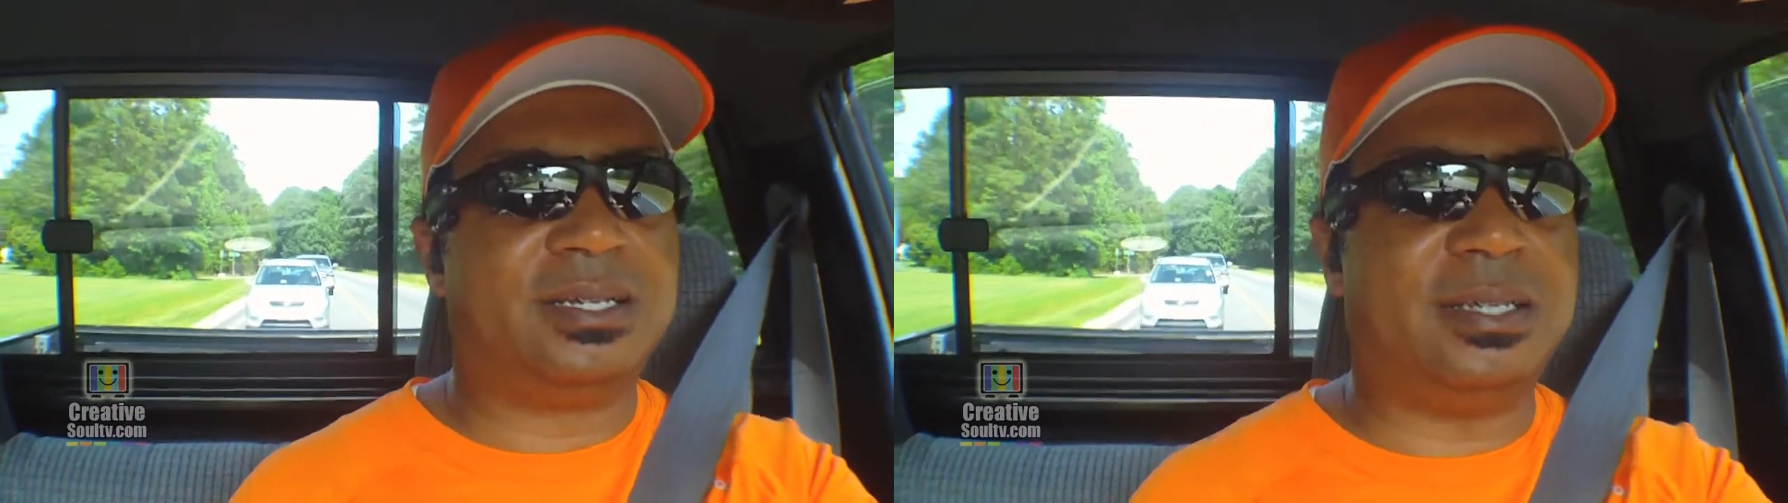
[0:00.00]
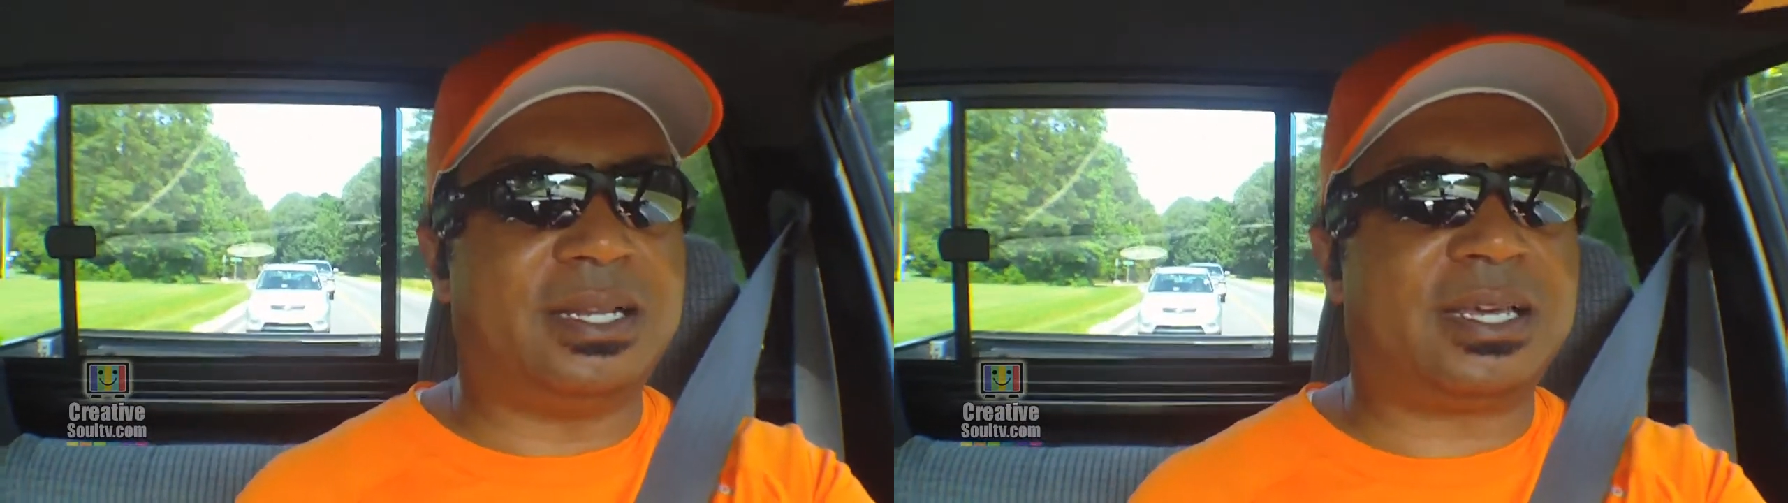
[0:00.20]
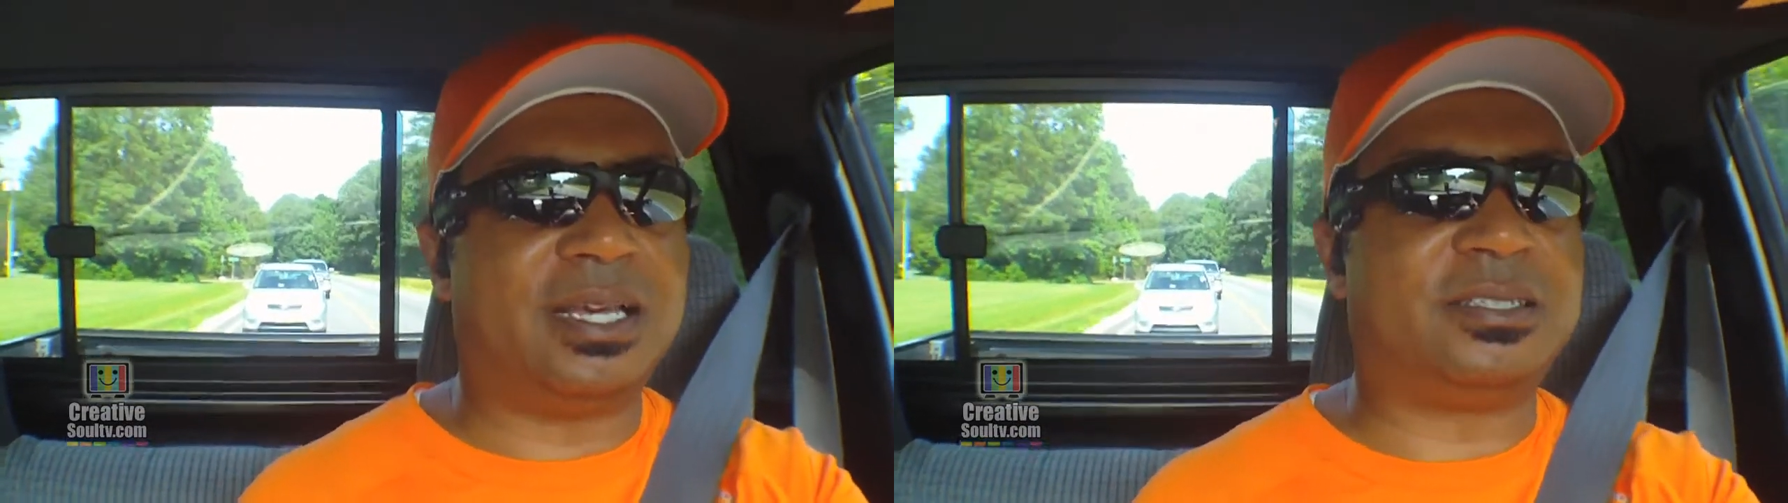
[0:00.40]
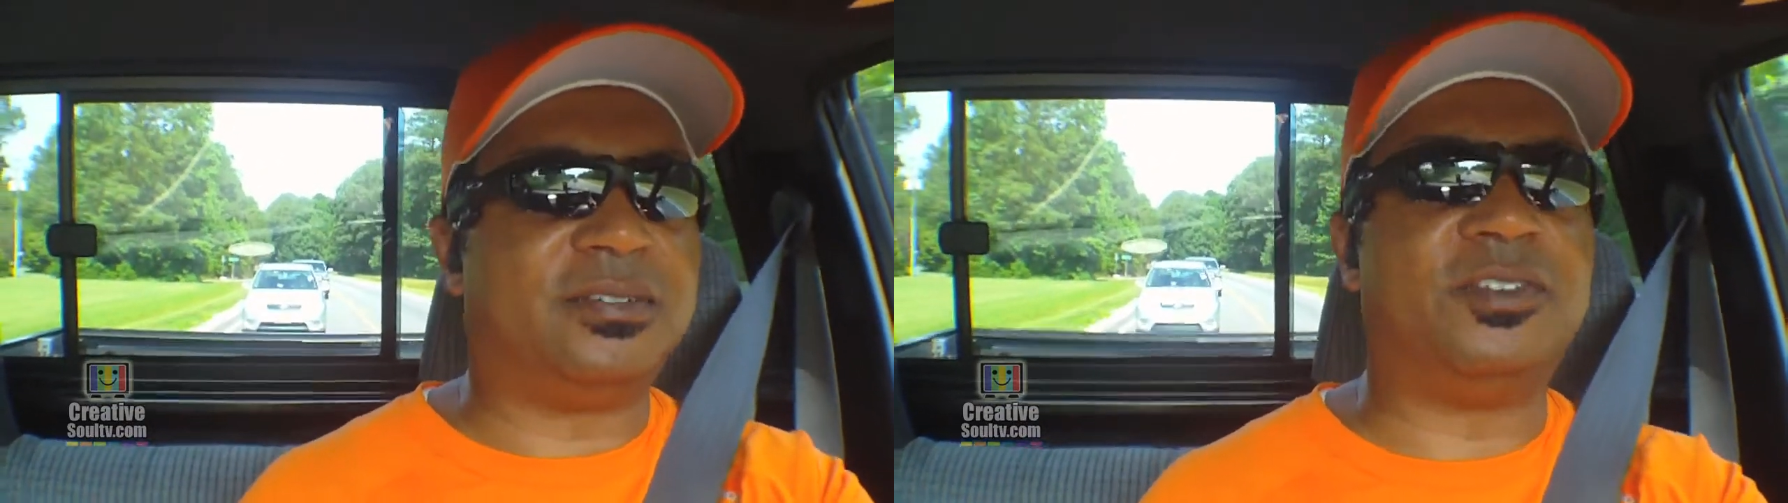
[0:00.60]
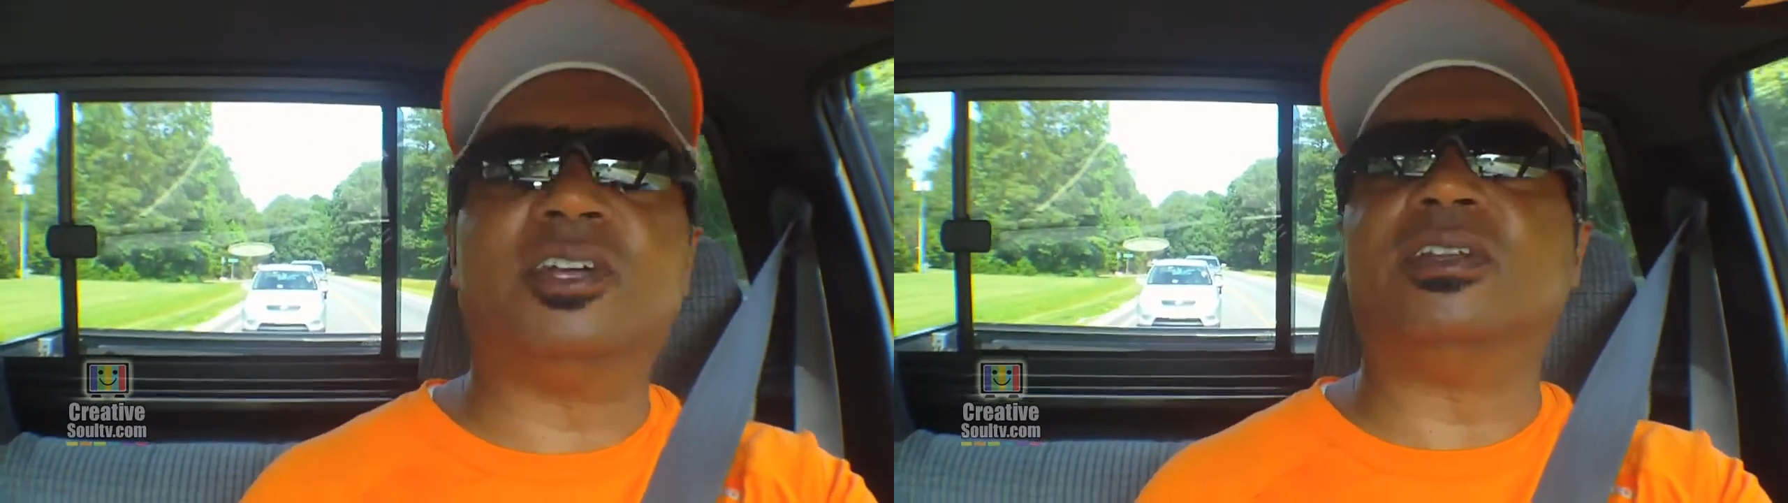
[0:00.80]
And I guess
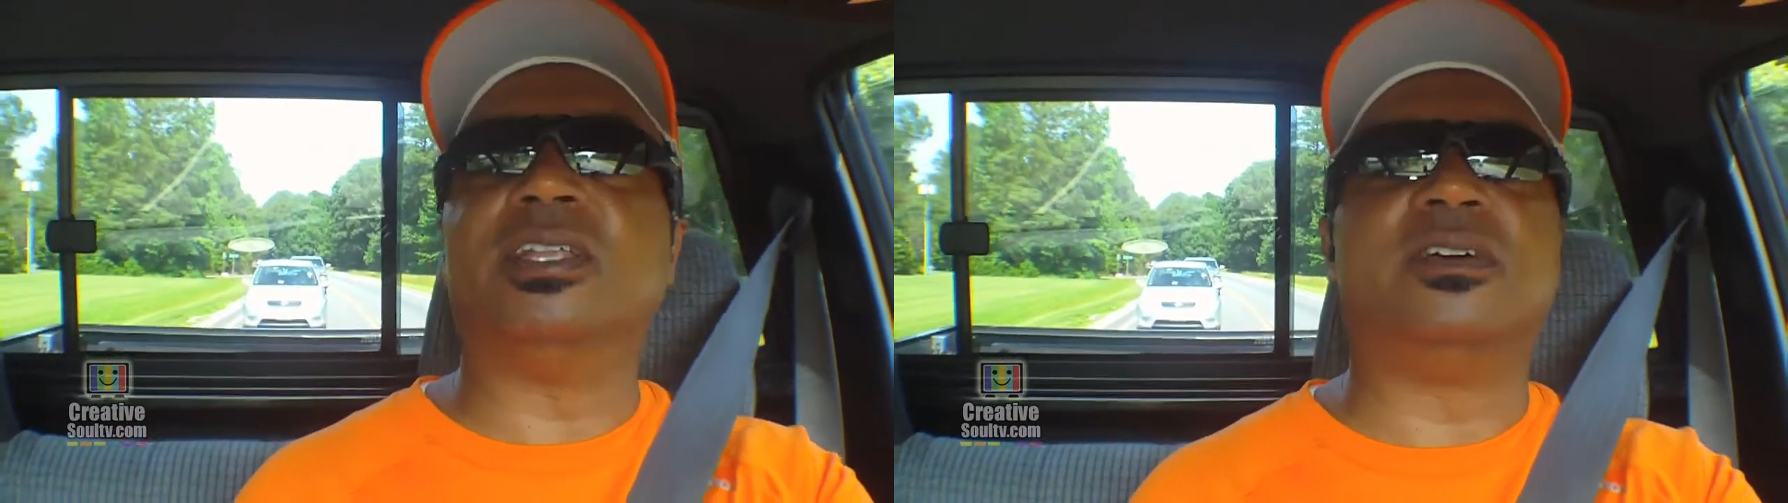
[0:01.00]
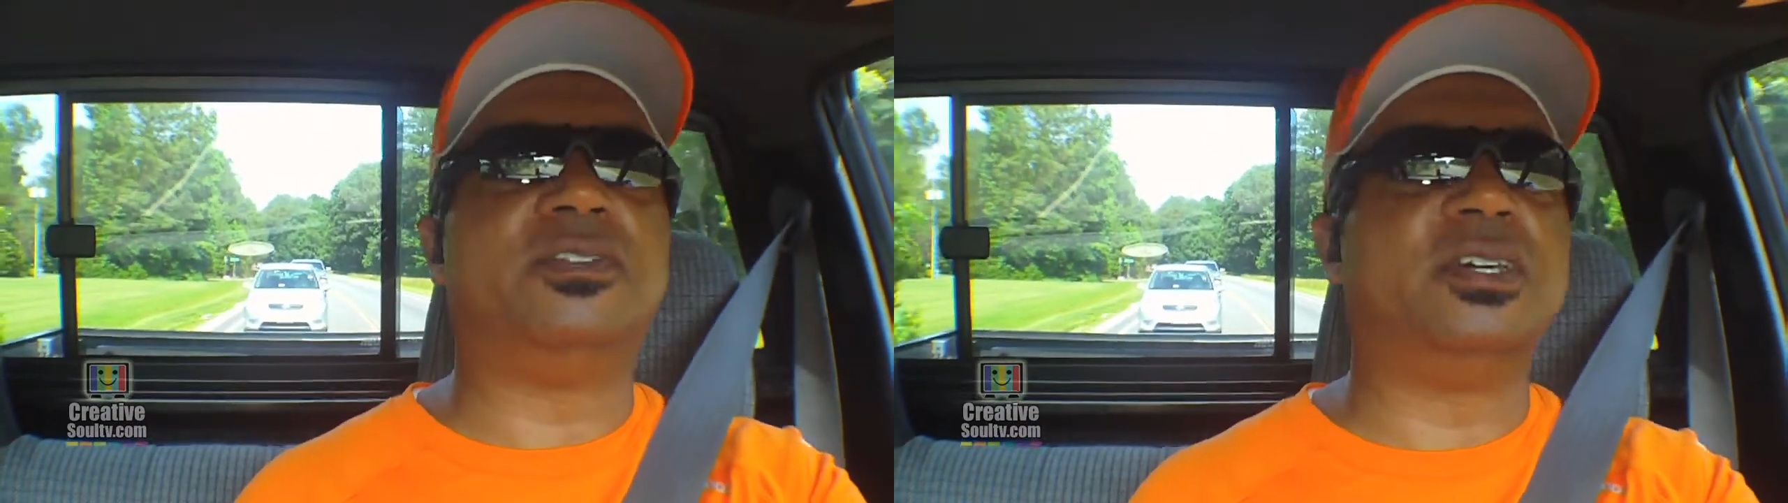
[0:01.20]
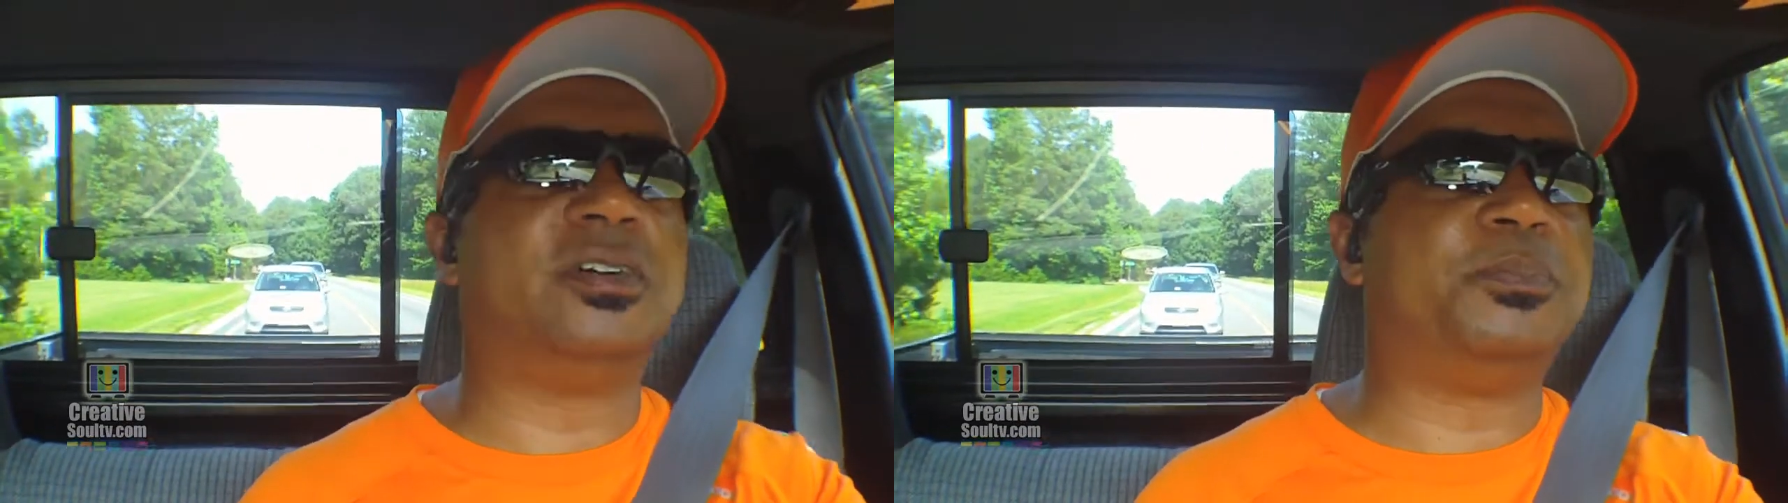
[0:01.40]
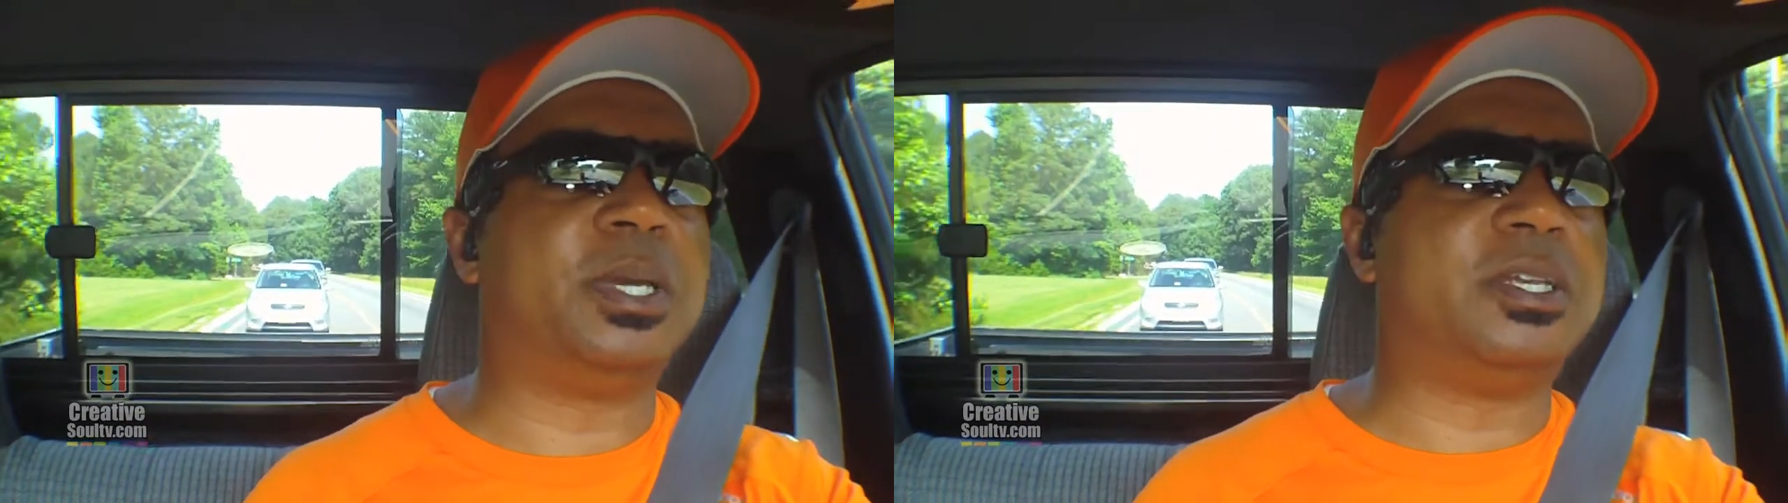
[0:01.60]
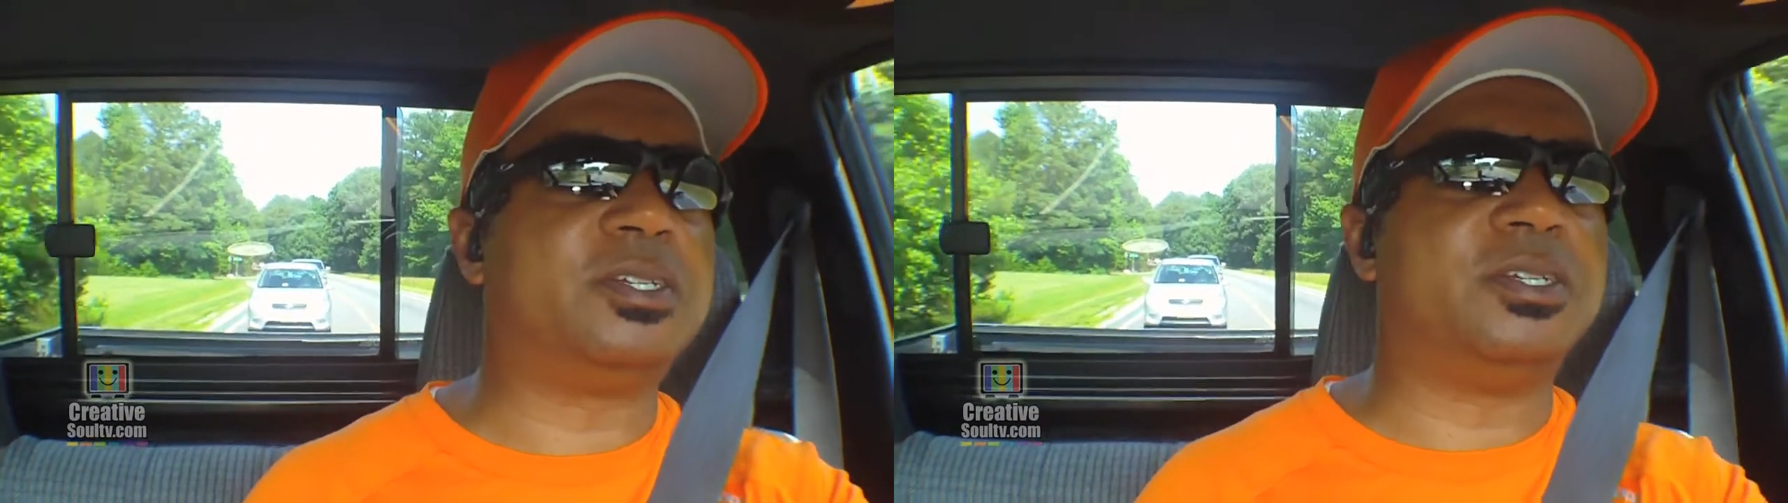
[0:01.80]
if you don't live near a
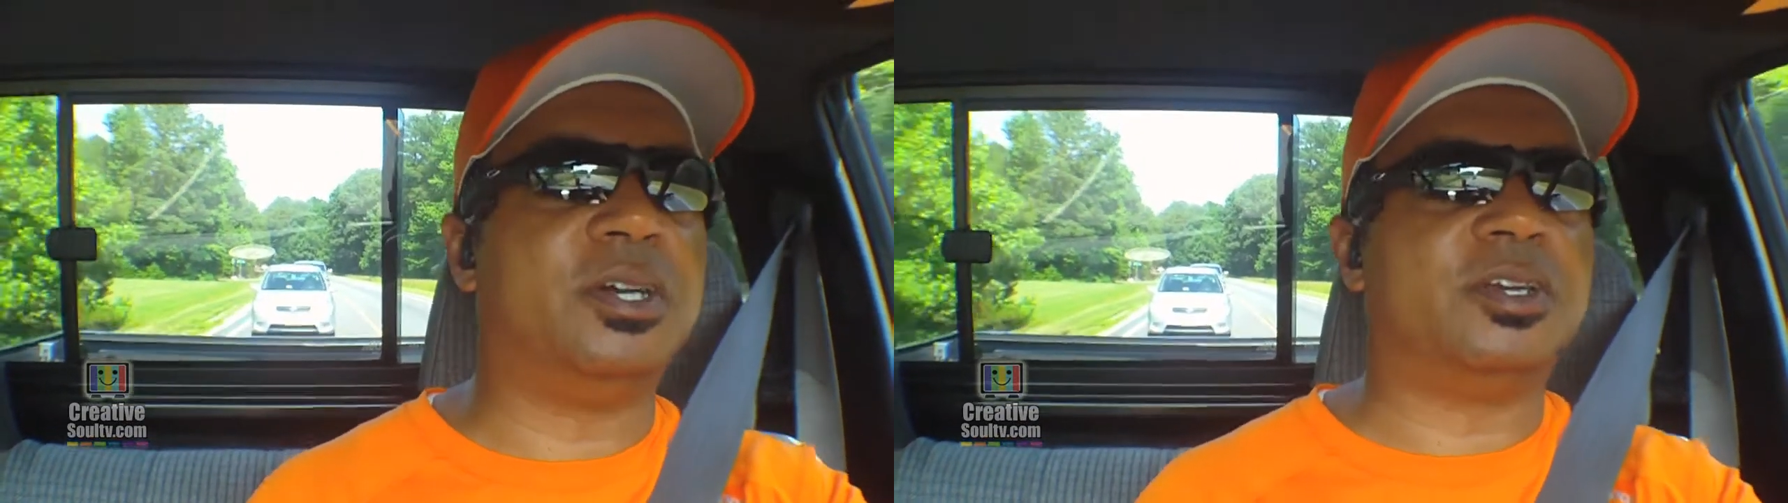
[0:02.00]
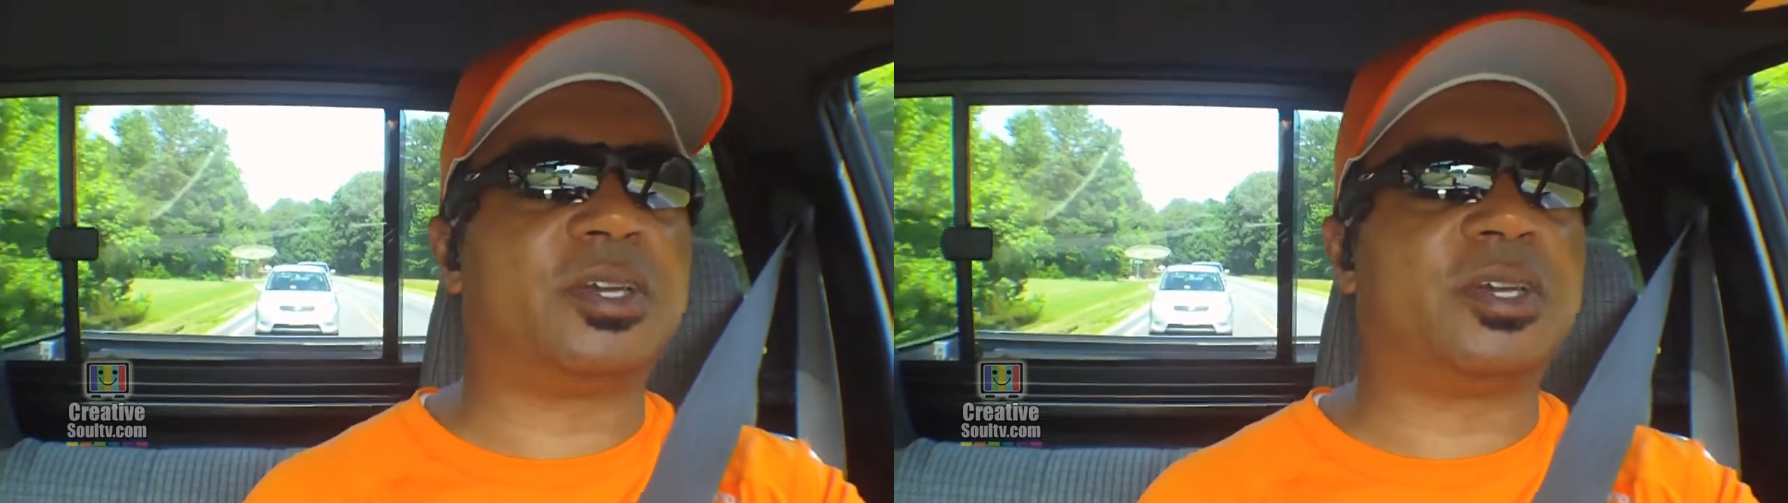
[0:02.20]
beach, you know,